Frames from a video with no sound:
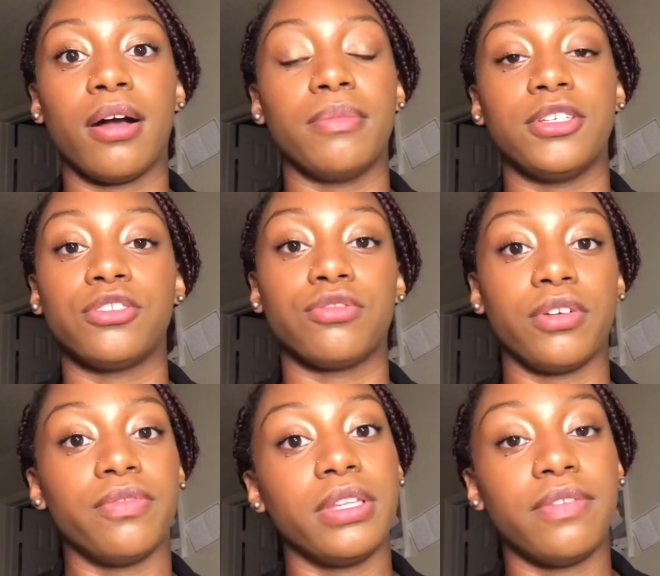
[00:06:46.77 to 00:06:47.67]
this is
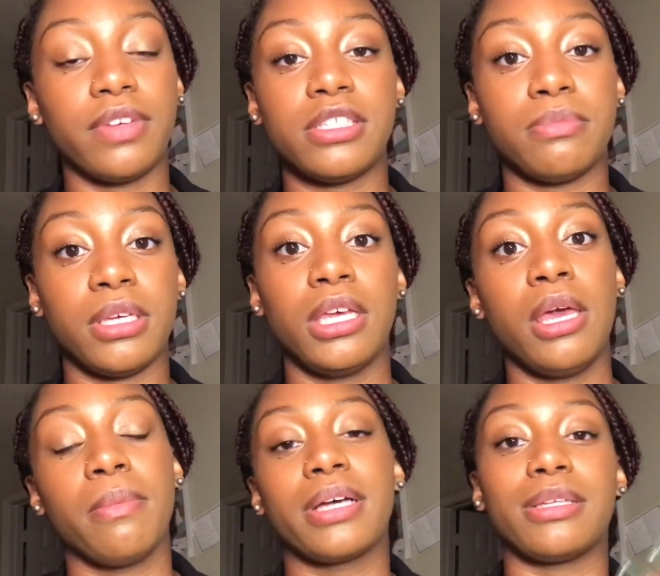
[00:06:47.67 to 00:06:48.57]
what really fits me
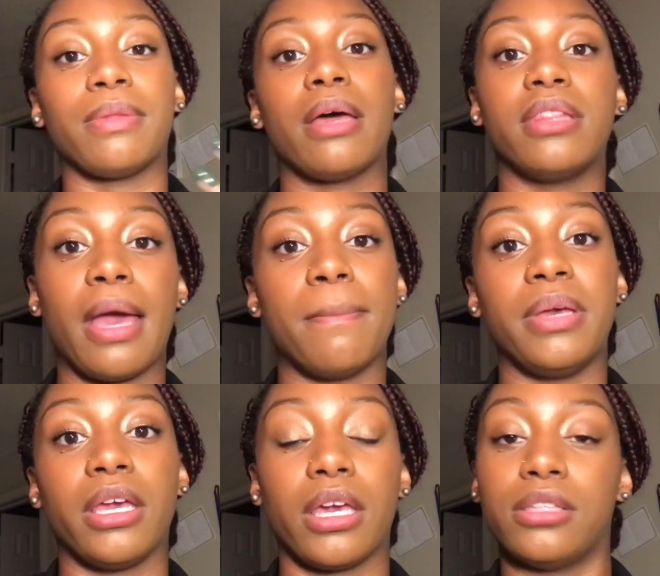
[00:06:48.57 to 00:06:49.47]
because I'm not that
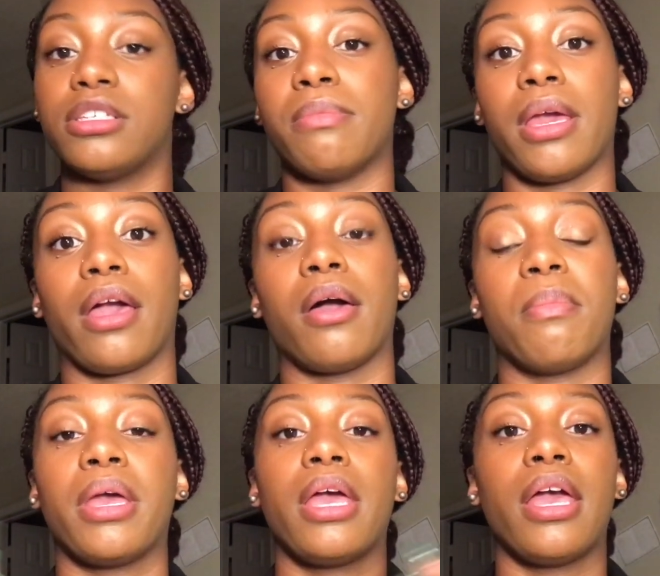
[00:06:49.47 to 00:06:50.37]
big into
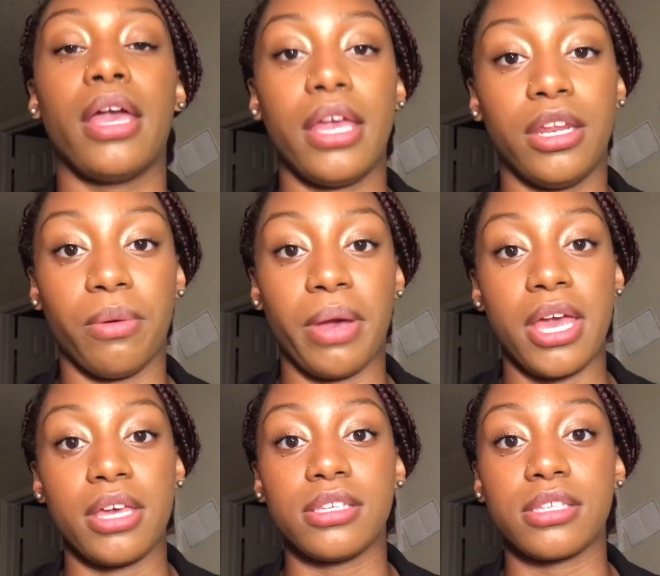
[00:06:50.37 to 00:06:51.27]
makeup
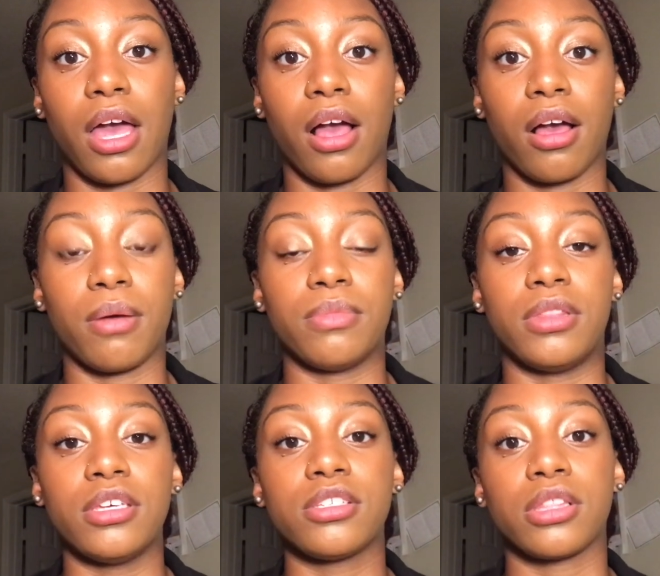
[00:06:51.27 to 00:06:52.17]
anyways.
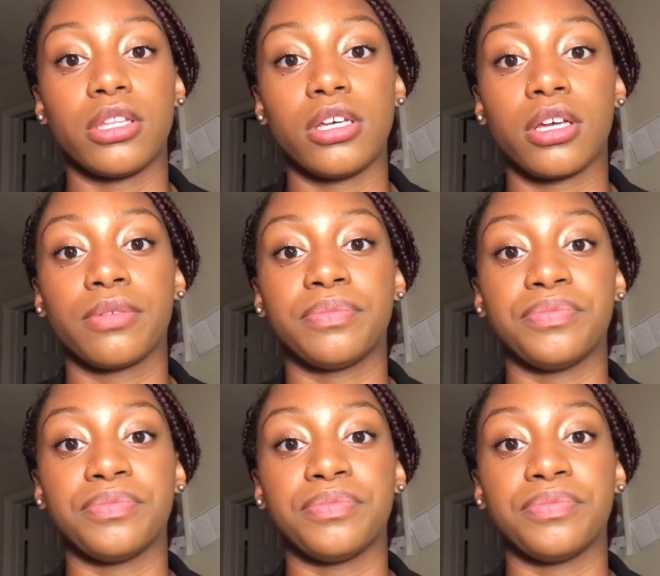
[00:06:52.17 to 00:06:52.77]
This look